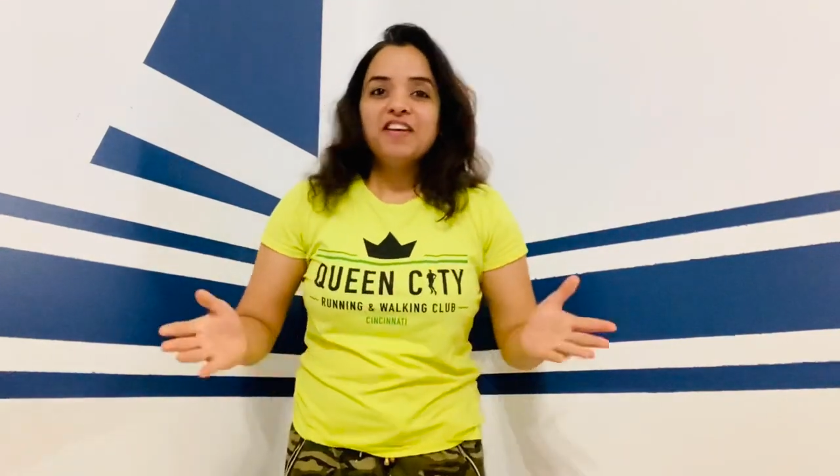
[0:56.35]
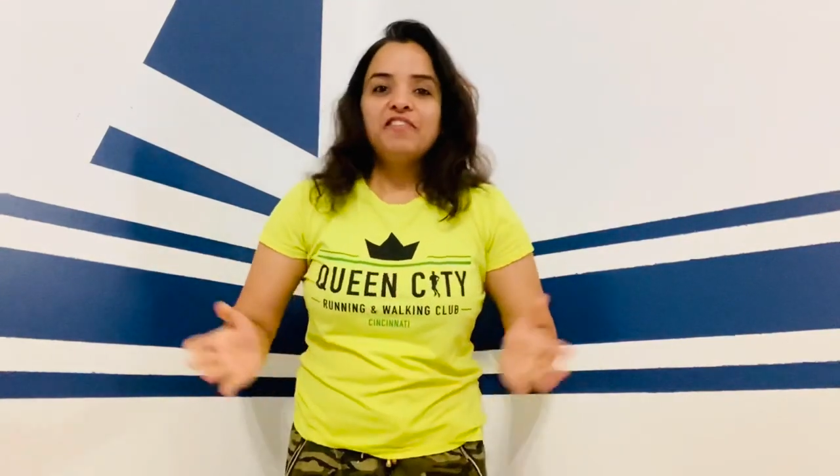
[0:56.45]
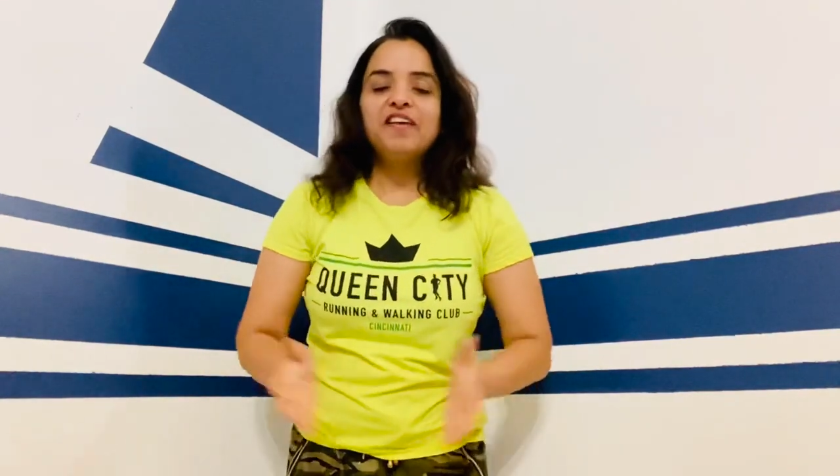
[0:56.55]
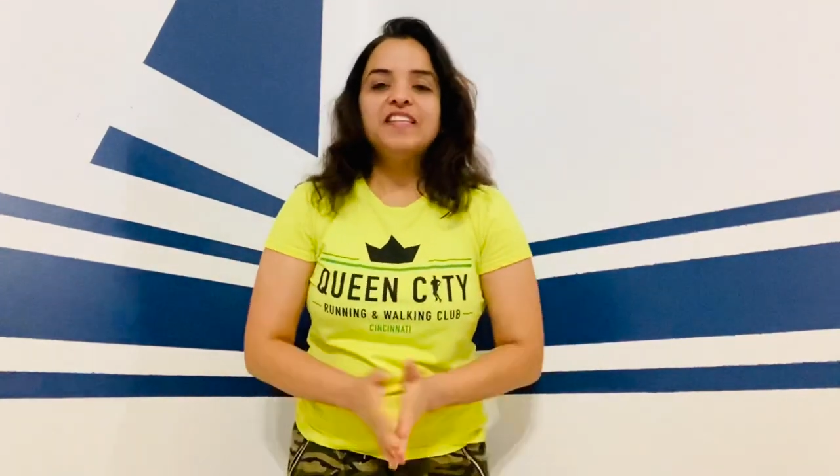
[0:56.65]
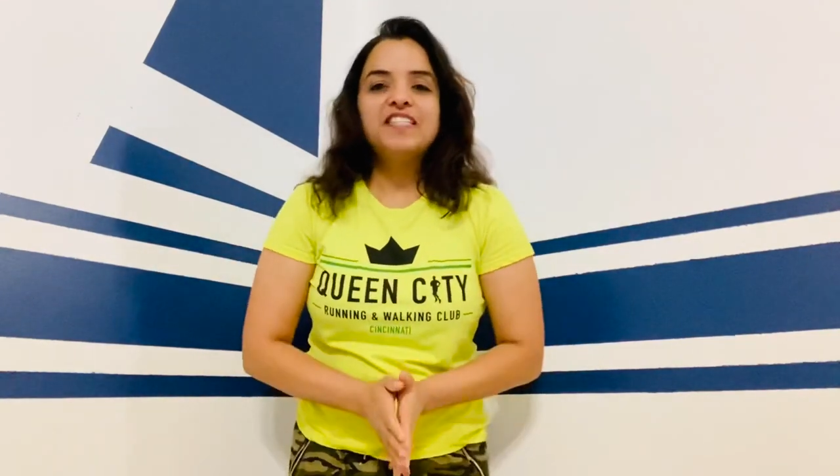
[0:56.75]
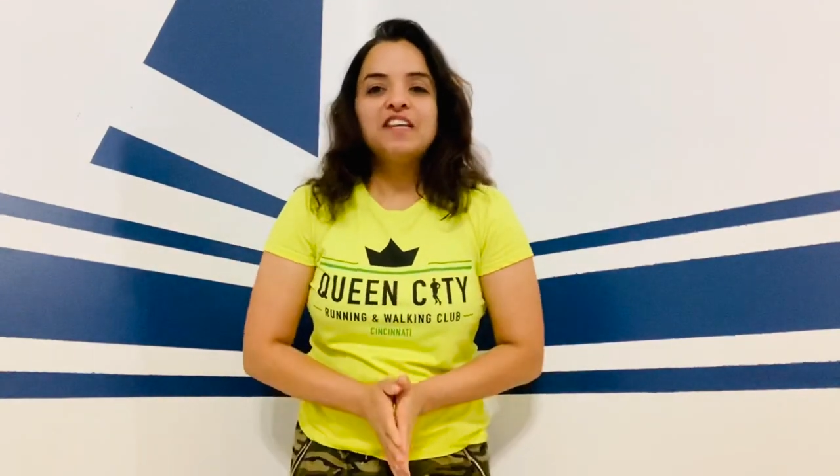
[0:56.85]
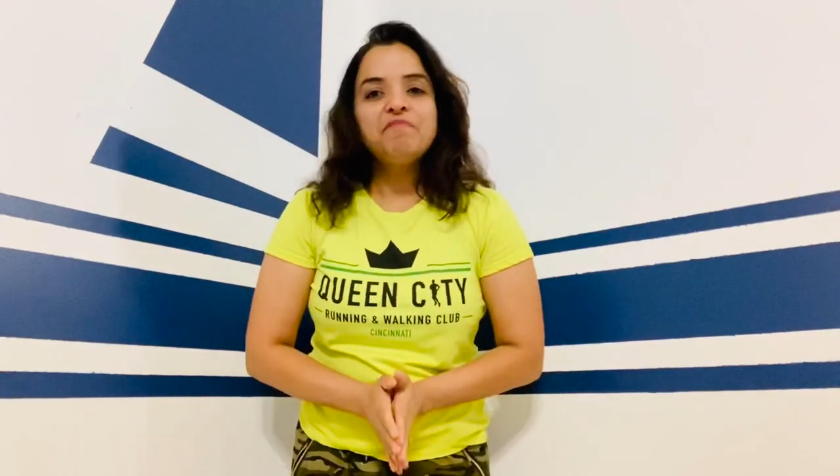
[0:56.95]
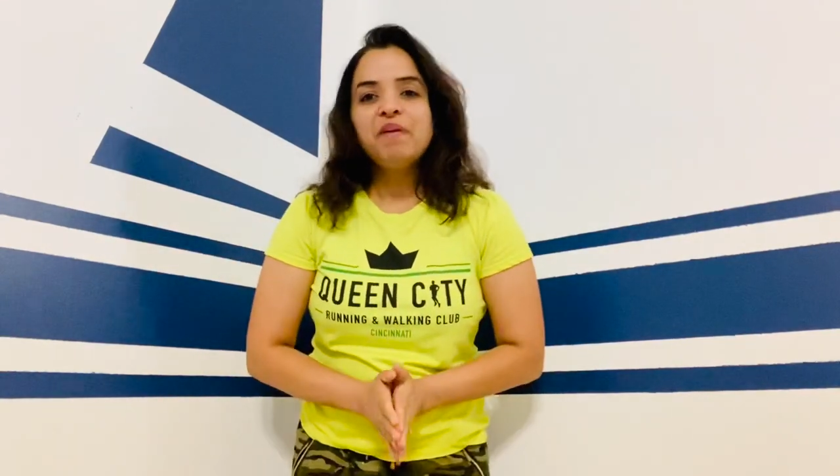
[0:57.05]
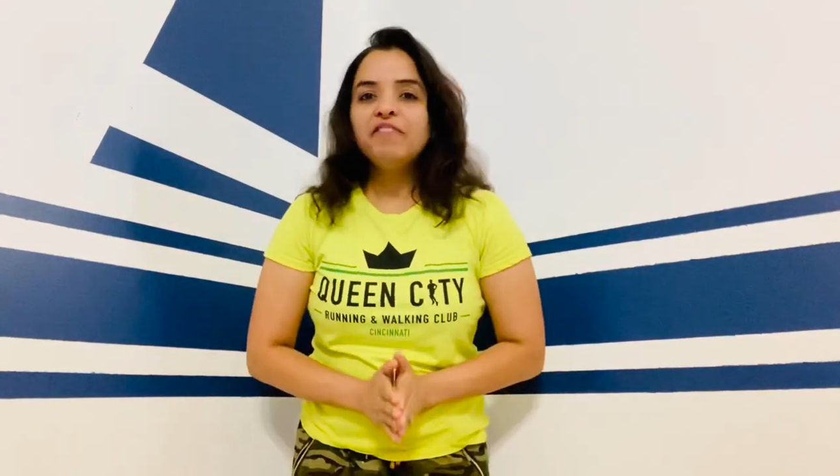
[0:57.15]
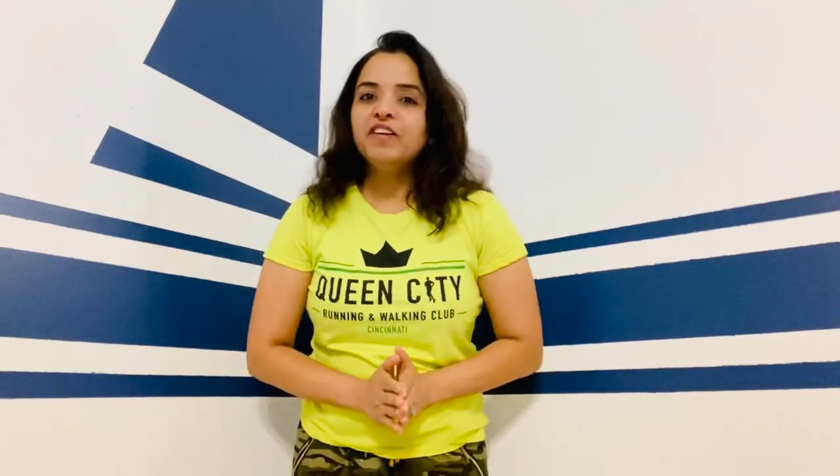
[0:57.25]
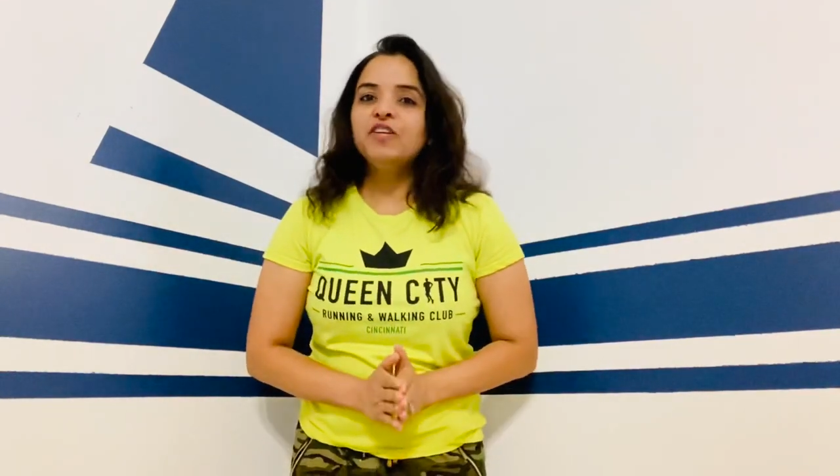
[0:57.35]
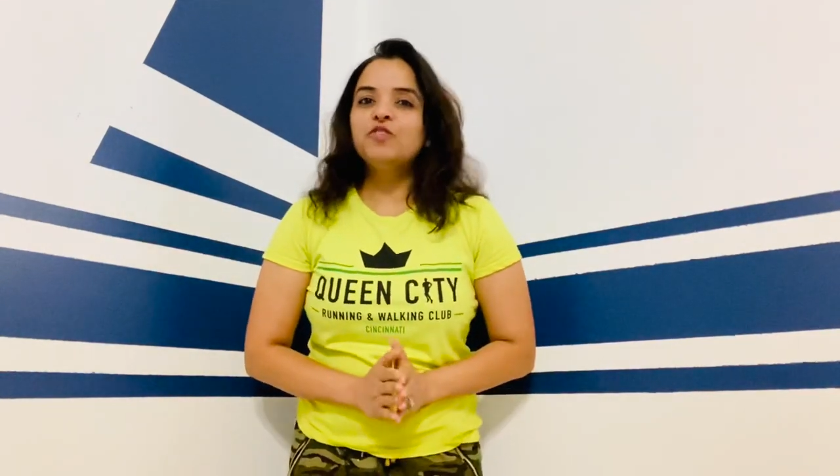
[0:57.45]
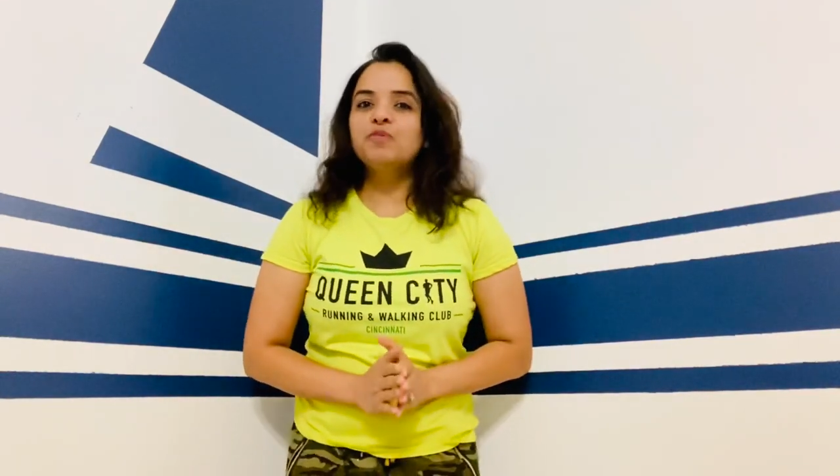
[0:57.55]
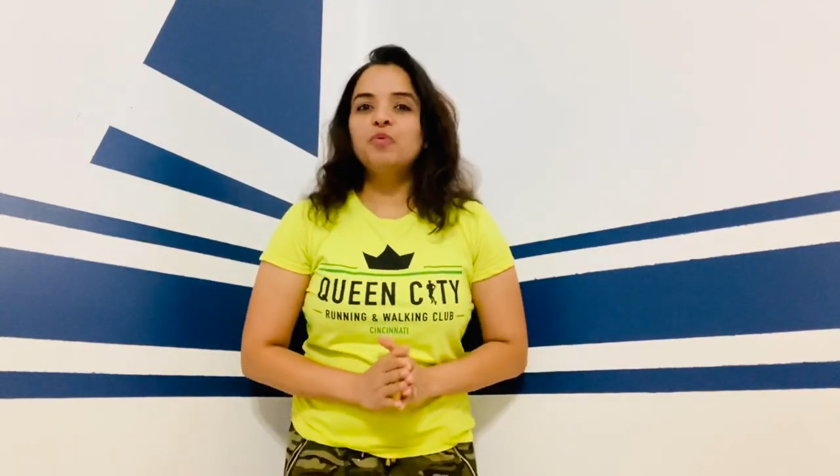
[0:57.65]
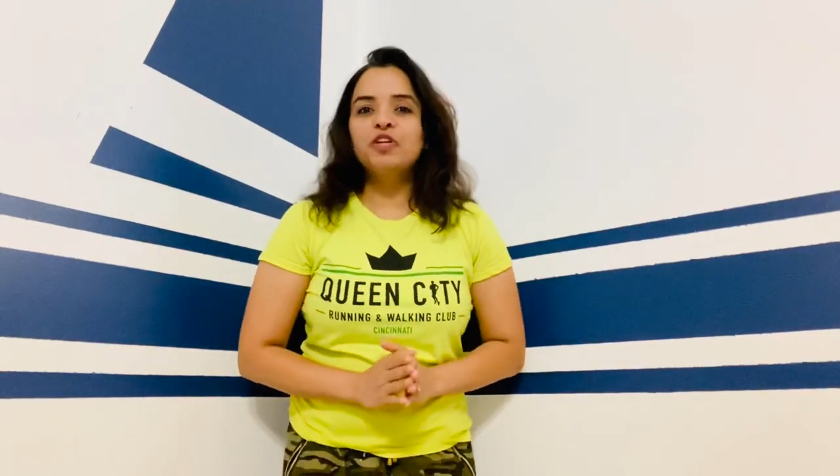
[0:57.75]
Friends, if my
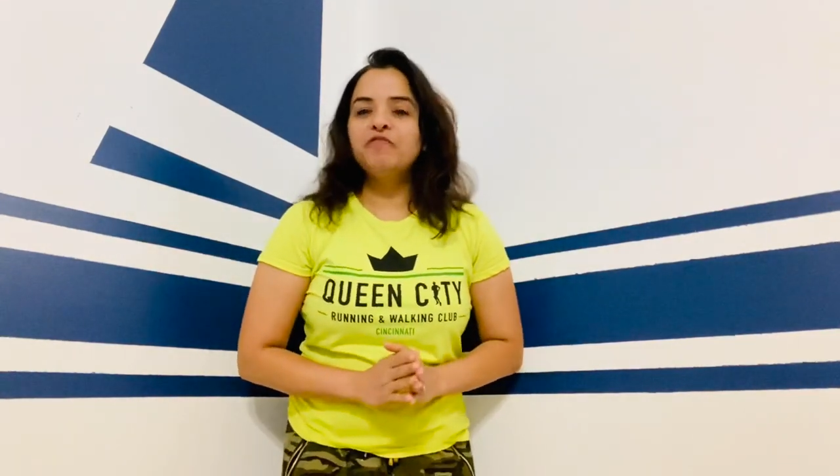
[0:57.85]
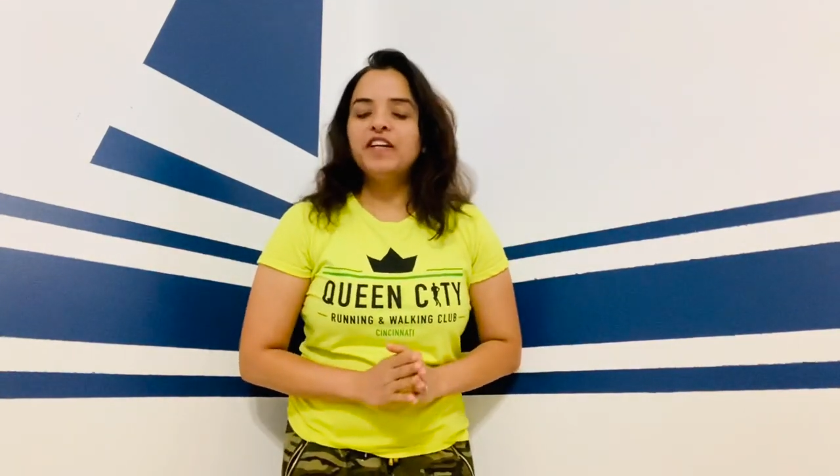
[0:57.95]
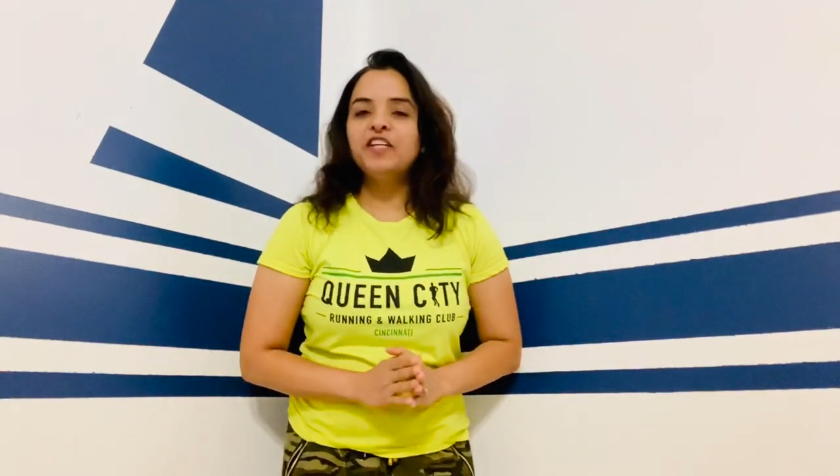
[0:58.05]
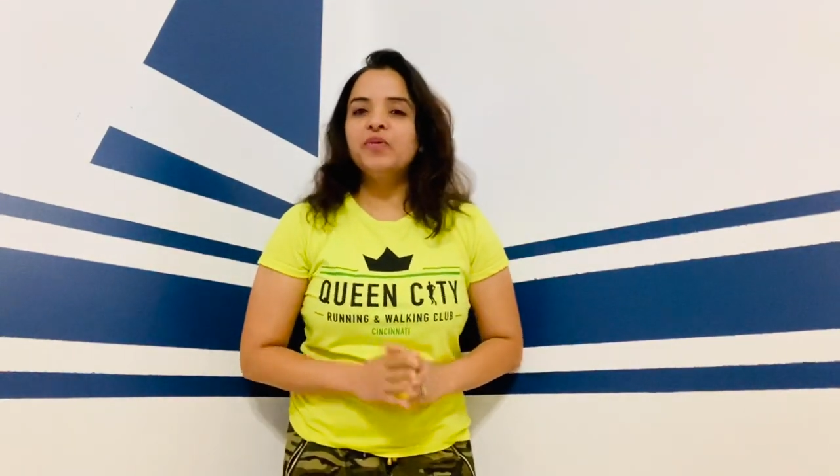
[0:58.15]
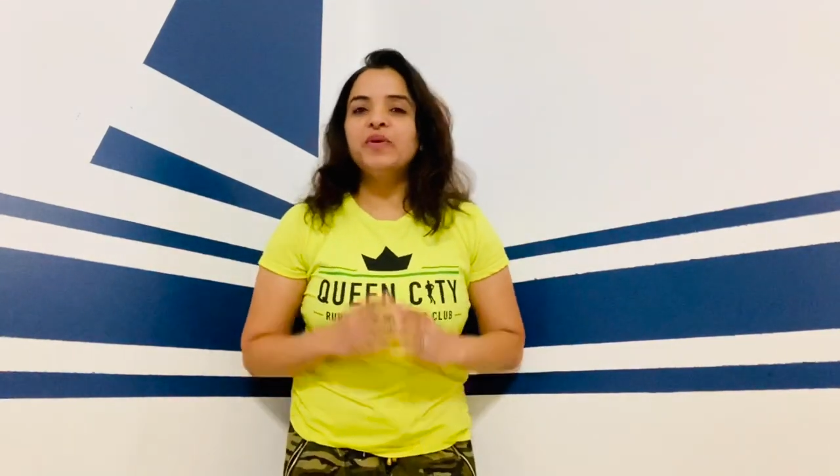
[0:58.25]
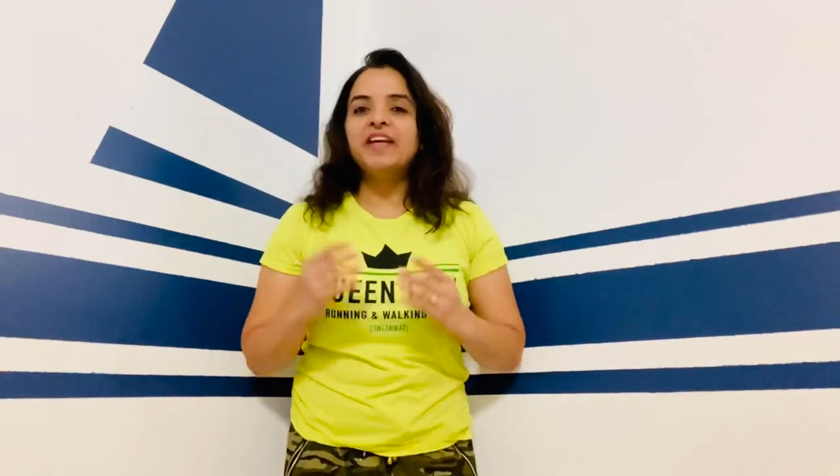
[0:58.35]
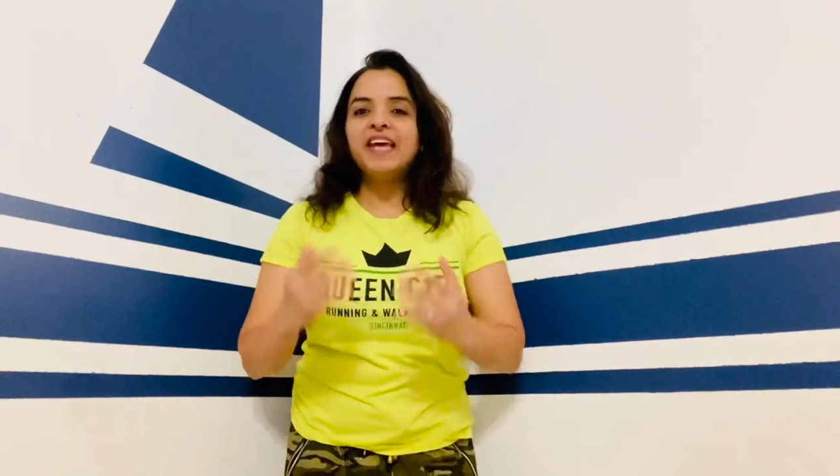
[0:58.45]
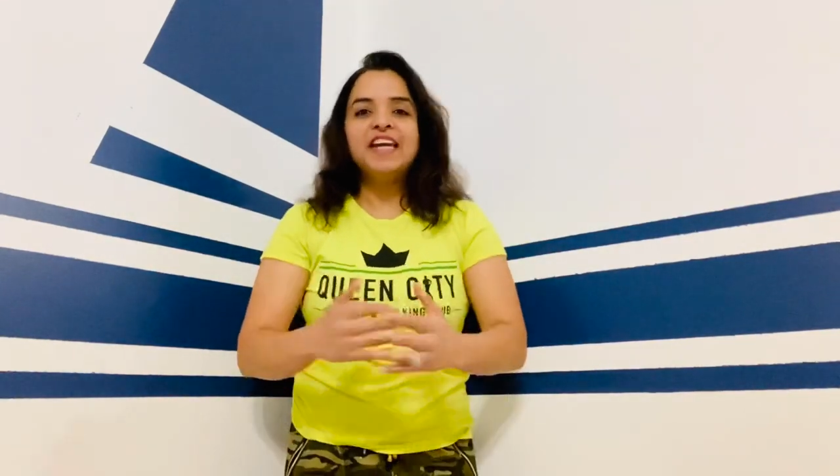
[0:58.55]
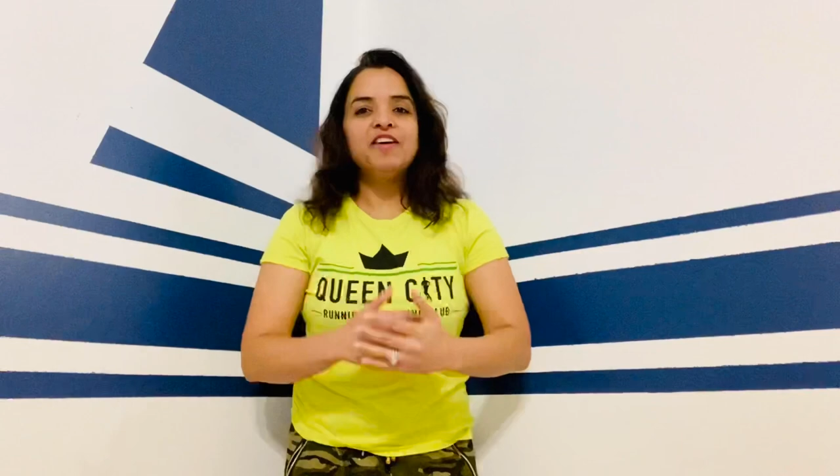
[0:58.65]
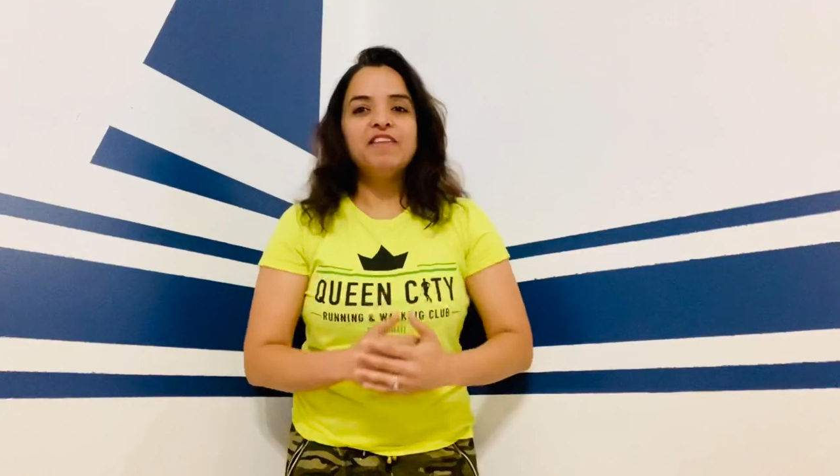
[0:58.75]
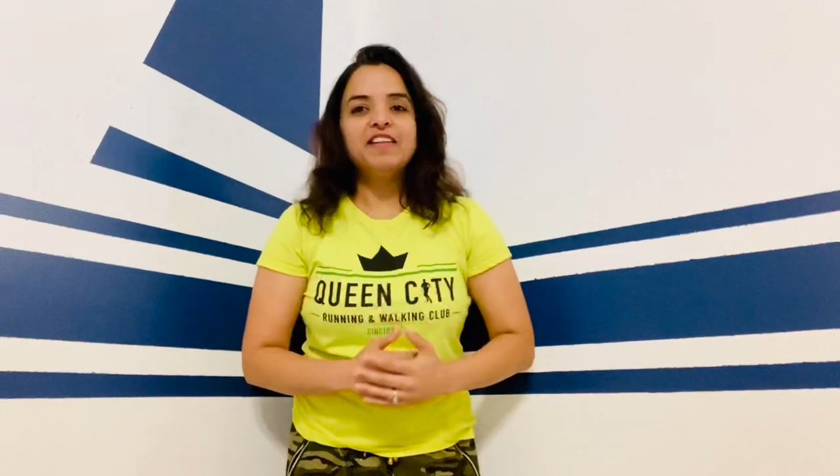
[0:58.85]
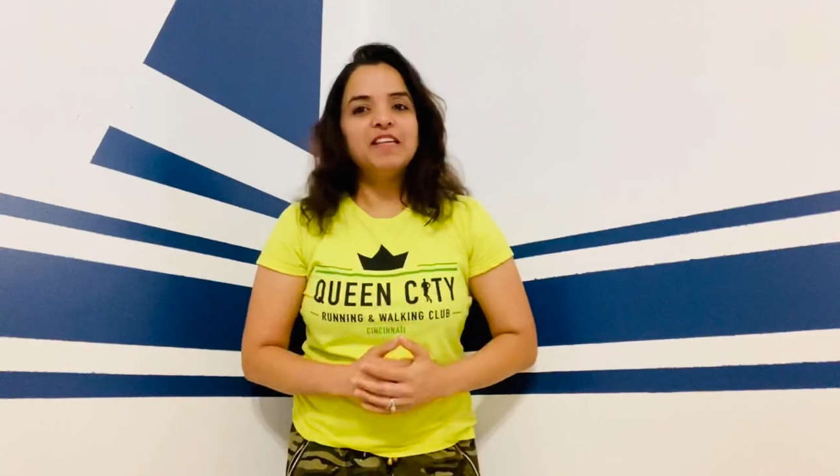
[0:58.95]
videos motivate you in any way,